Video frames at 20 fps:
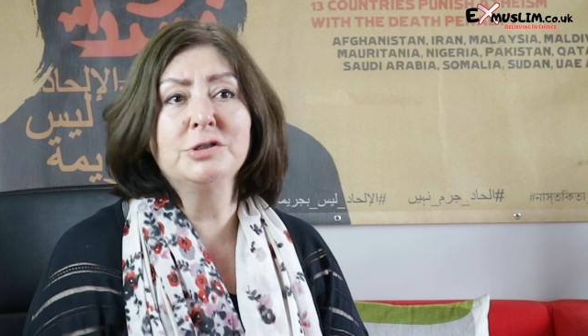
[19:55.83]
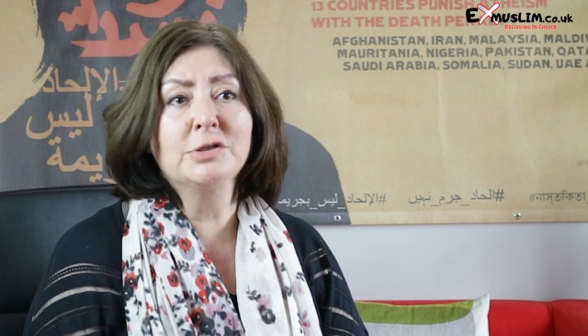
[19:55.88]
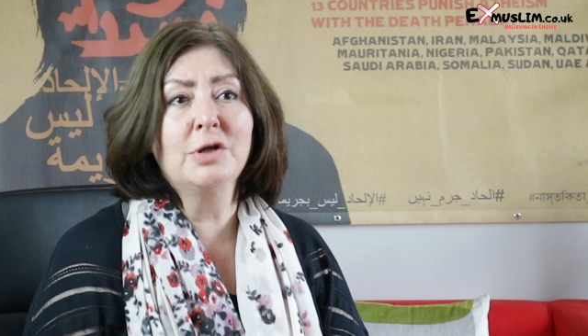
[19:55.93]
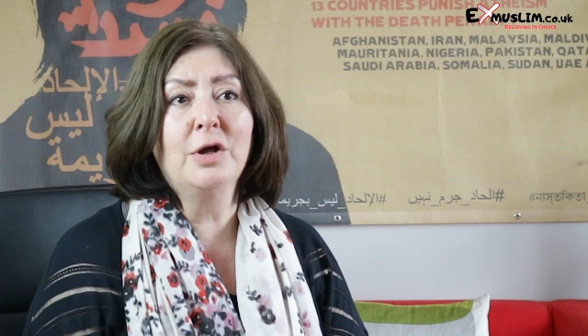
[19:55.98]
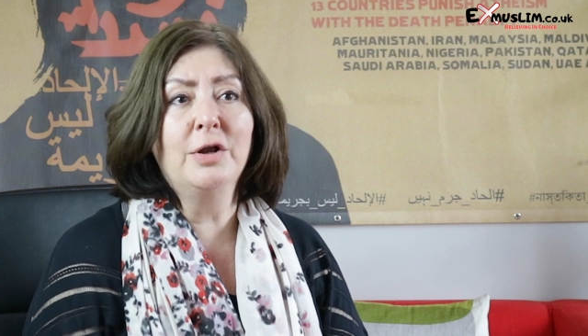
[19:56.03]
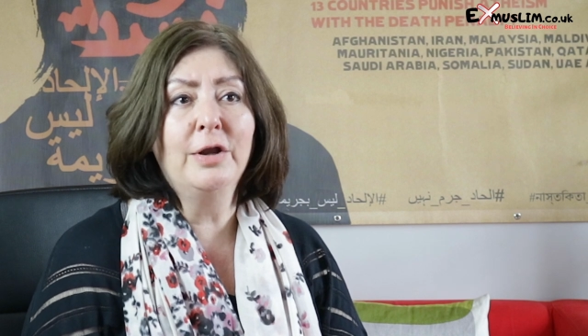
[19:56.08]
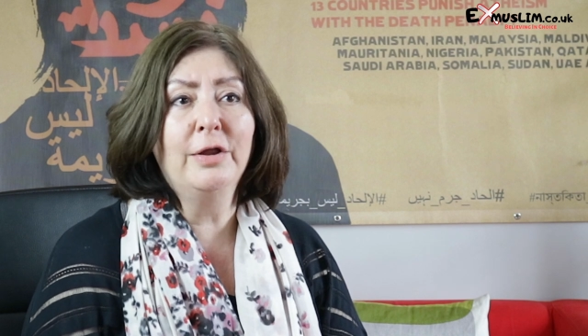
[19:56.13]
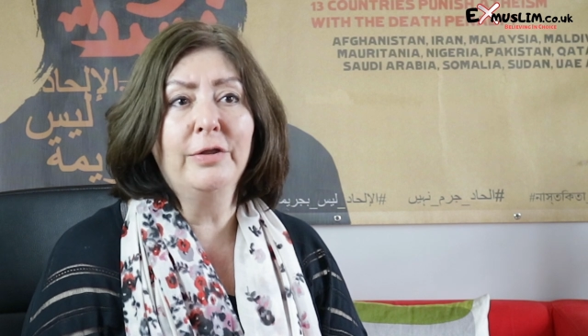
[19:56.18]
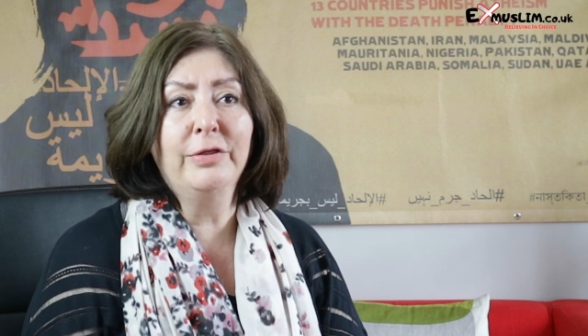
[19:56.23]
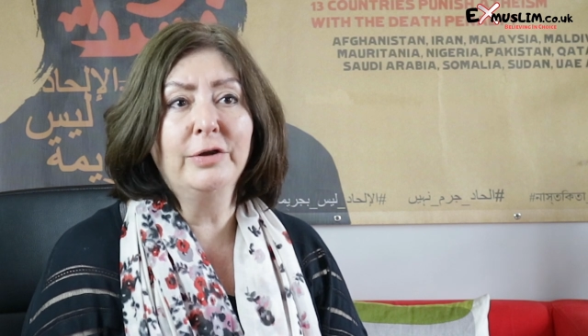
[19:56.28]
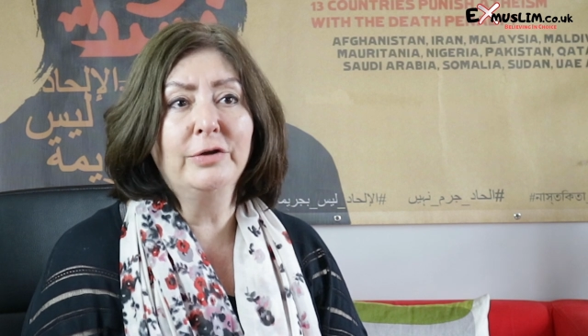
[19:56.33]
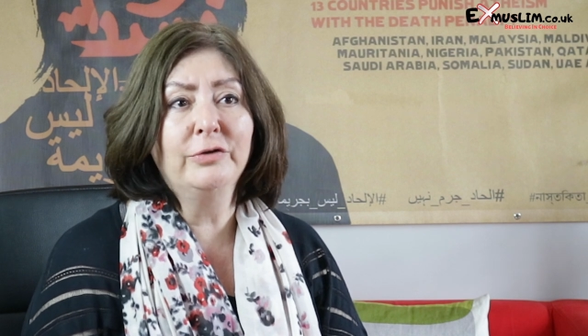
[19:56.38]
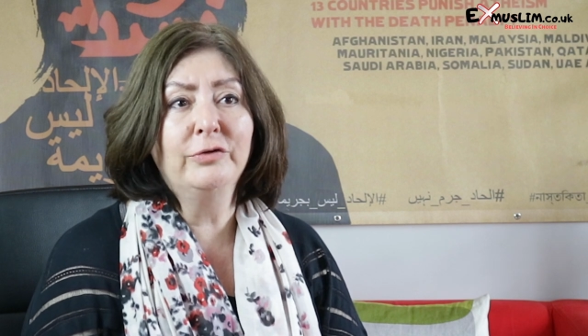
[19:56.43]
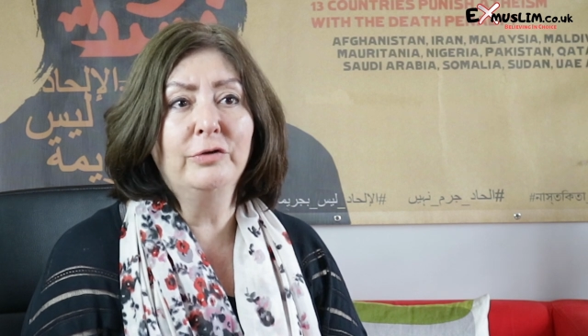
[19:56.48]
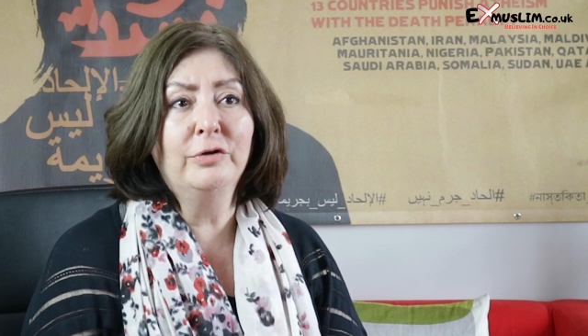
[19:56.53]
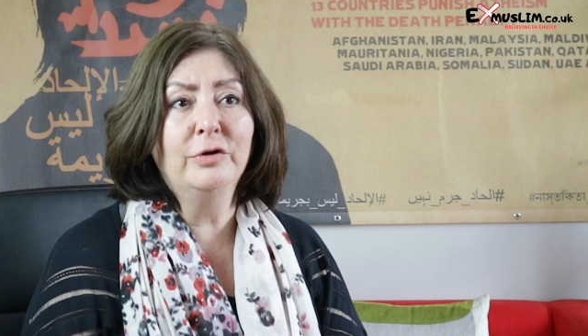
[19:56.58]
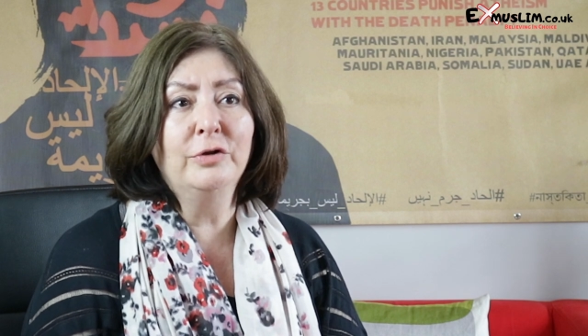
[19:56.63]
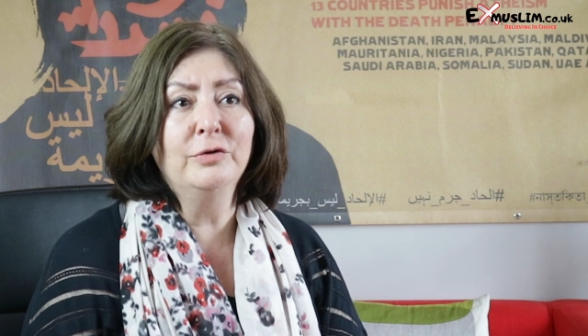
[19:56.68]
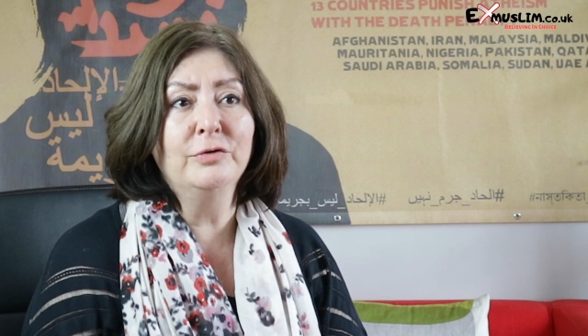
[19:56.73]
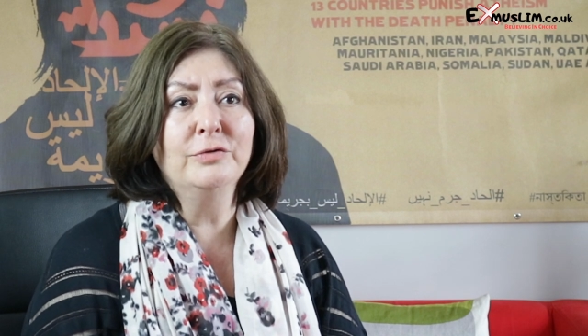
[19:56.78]
She's got
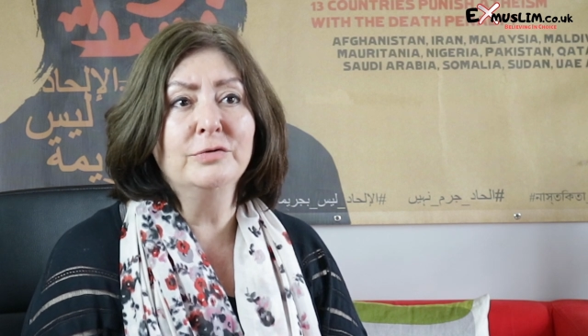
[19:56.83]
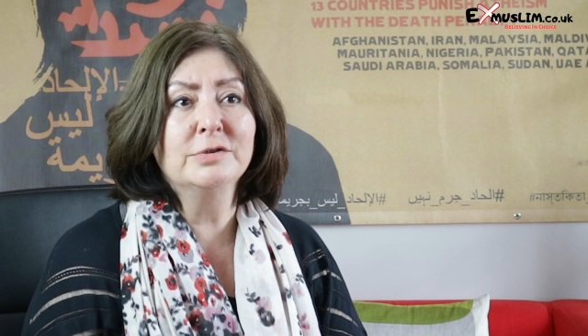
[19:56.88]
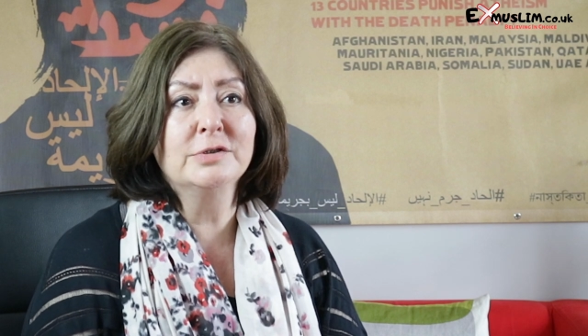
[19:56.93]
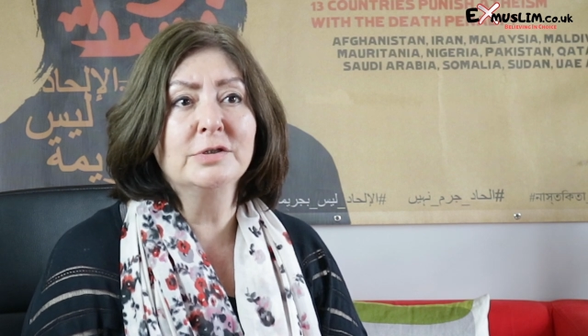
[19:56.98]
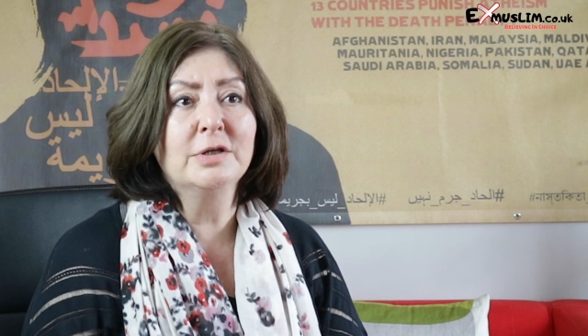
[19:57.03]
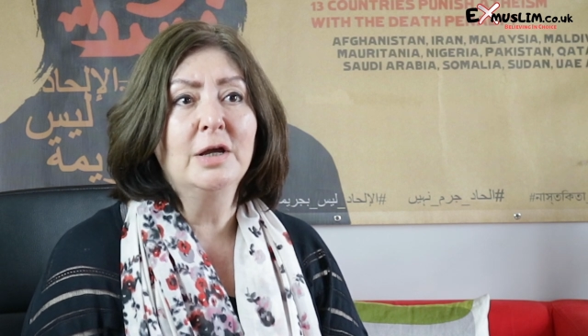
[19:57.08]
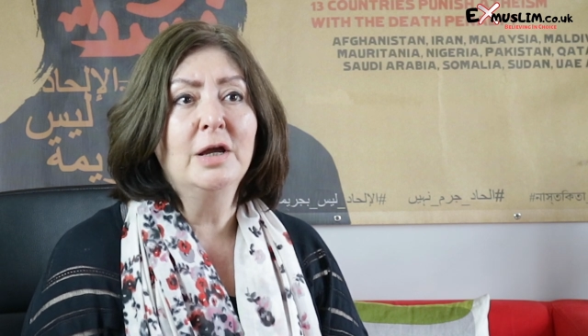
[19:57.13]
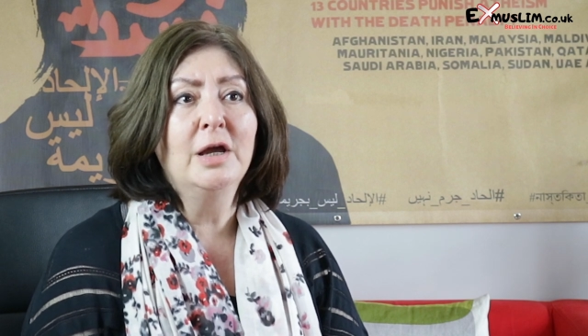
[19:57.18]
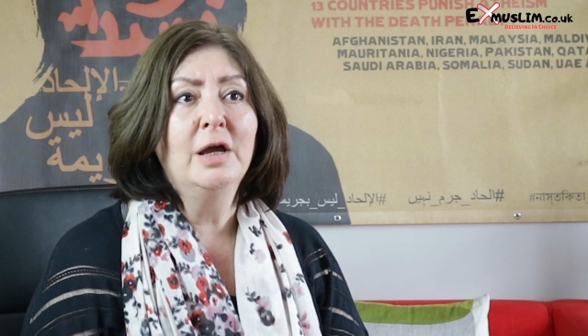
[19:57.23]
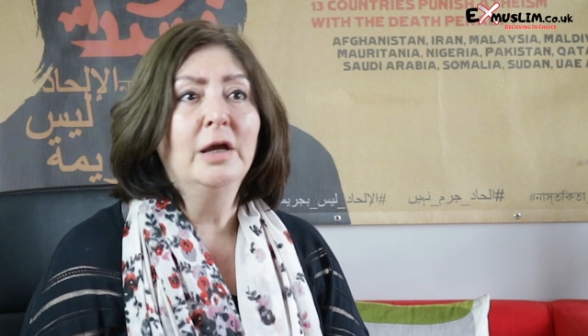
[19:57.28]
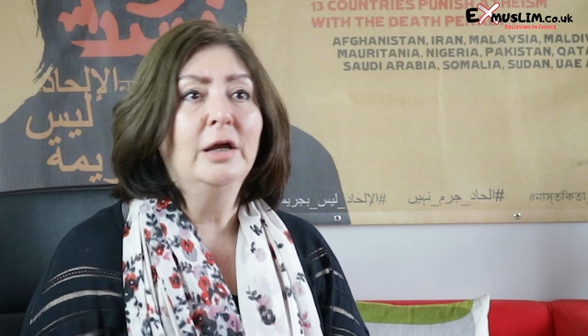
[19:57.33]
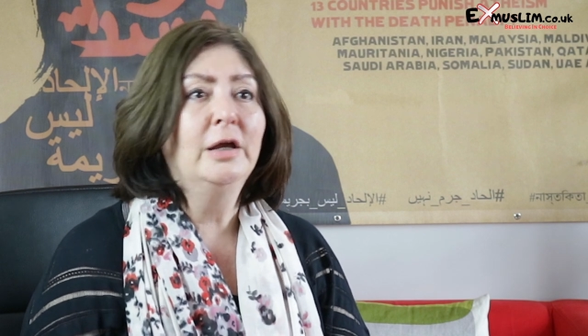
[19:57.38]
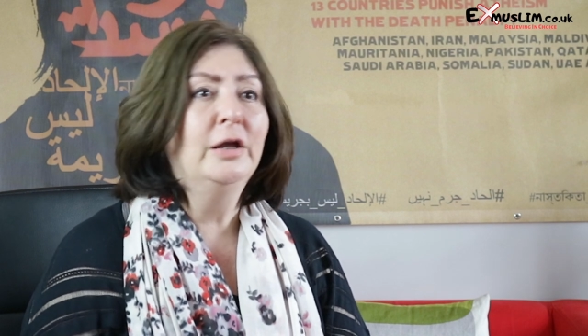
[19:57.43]
nothing to lose.